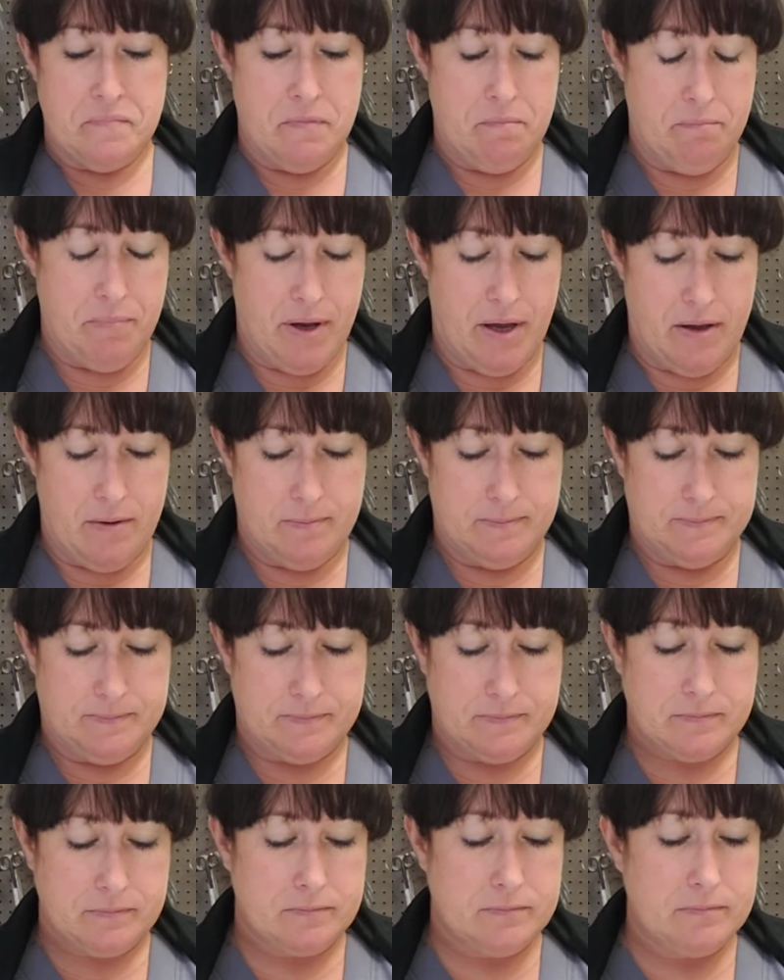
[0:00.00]
But
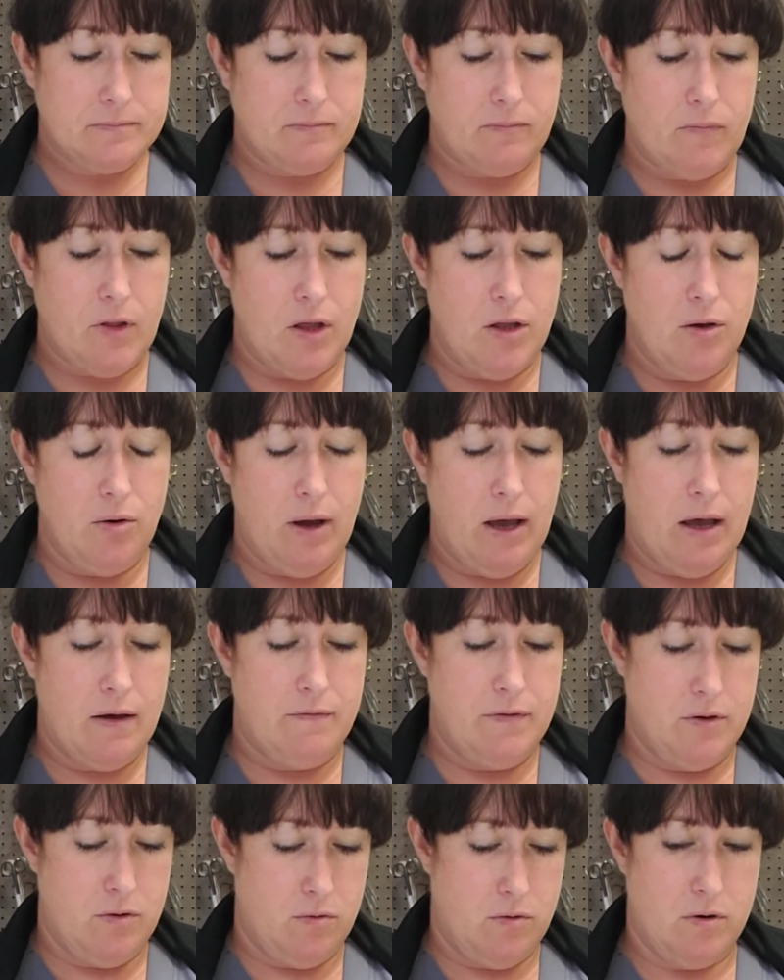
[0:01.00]
you have
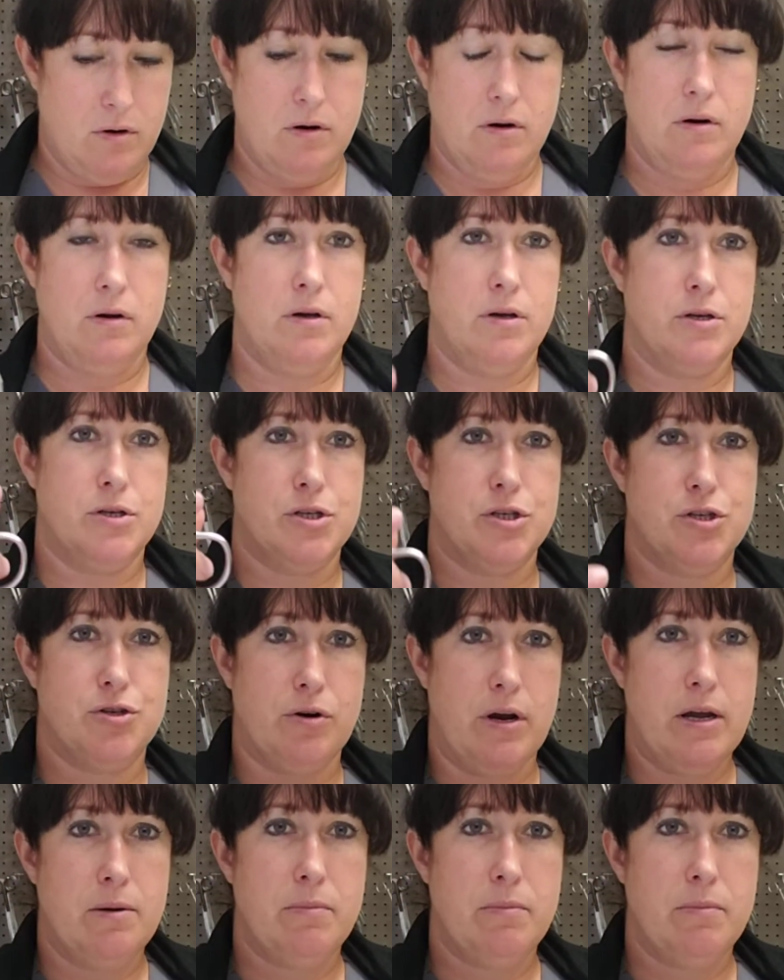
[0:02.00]
your straight